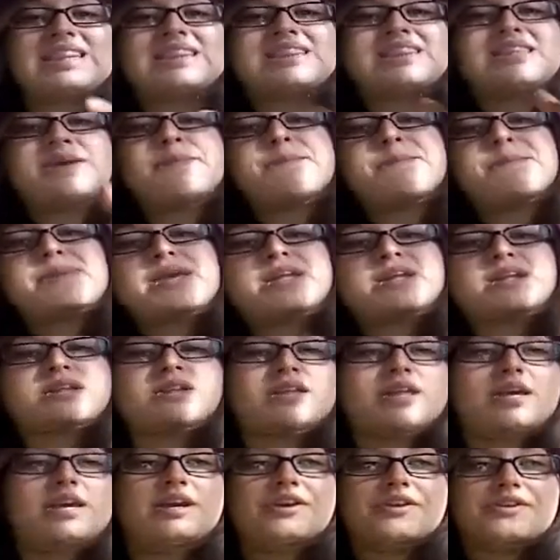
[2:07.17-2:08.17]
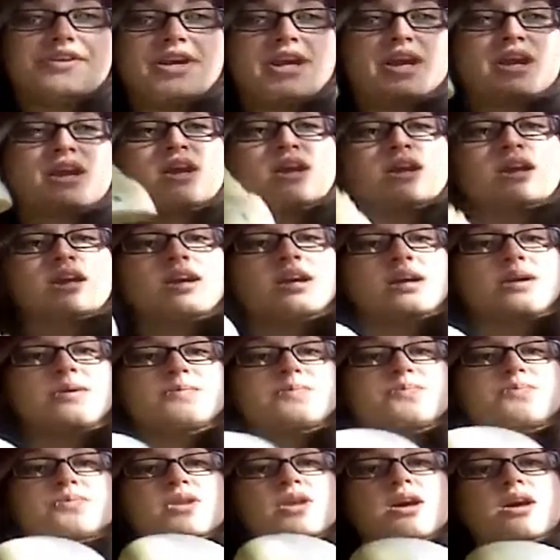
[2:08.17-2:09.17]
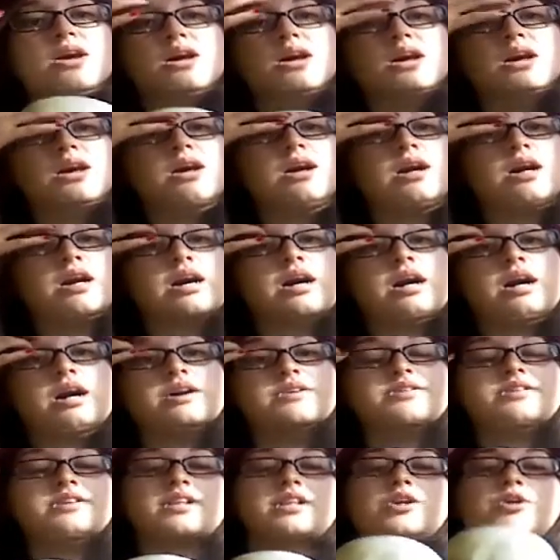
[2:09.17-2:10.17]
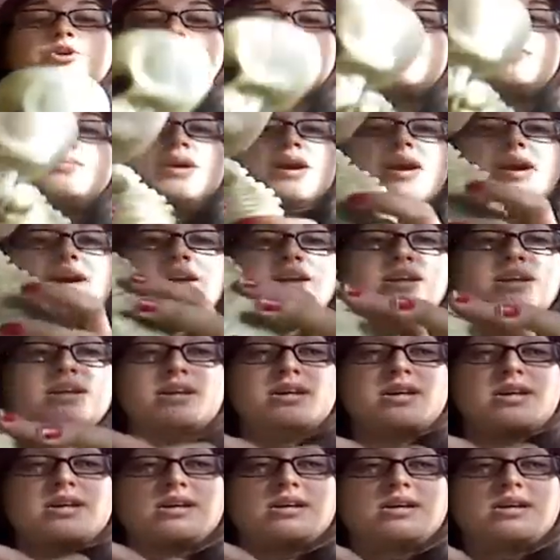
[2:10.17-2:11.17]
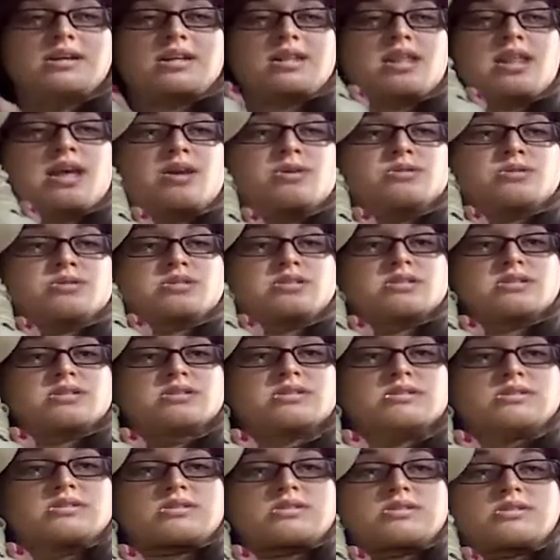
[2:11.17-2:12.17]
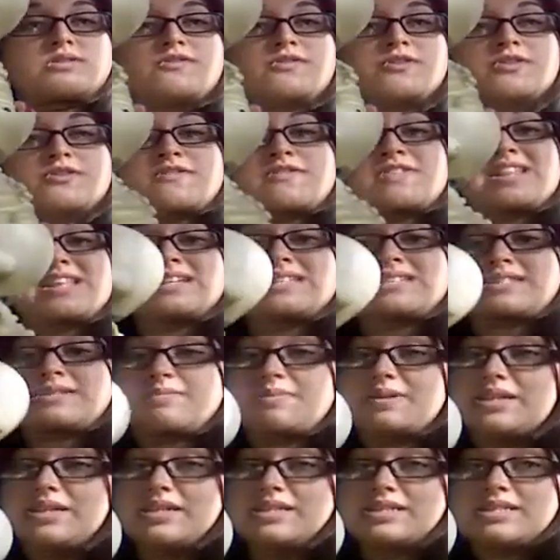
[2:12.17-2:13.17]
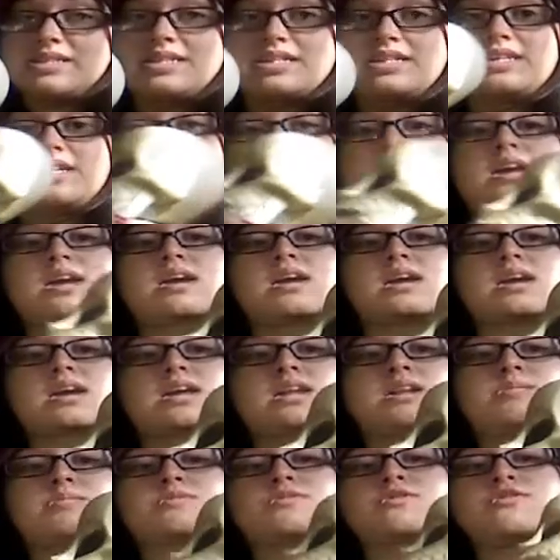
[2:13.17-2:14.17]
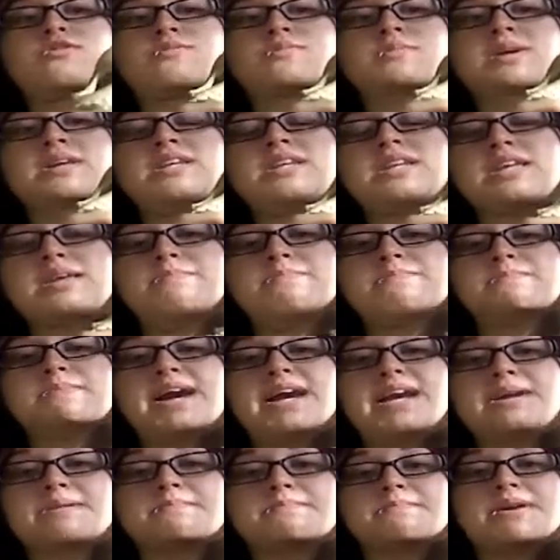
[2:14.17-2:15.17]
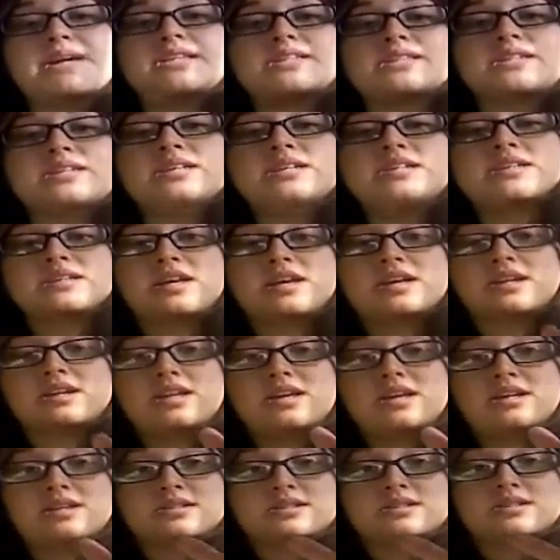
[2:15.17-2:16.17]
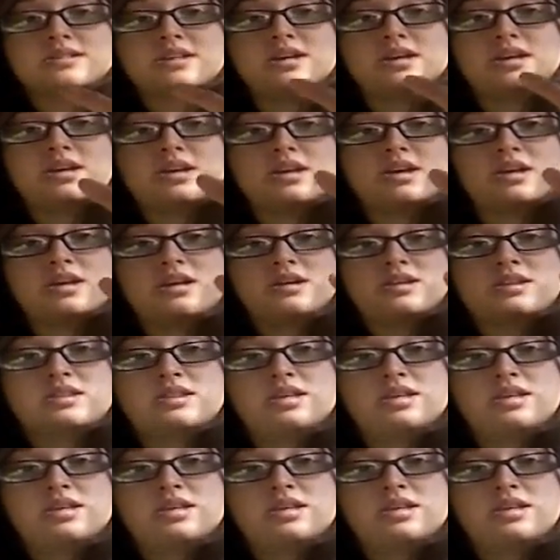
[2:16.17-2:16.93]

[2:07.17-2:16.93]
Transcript: like the middle area. The lower back allows us for flexibility and movement in back bending. That is,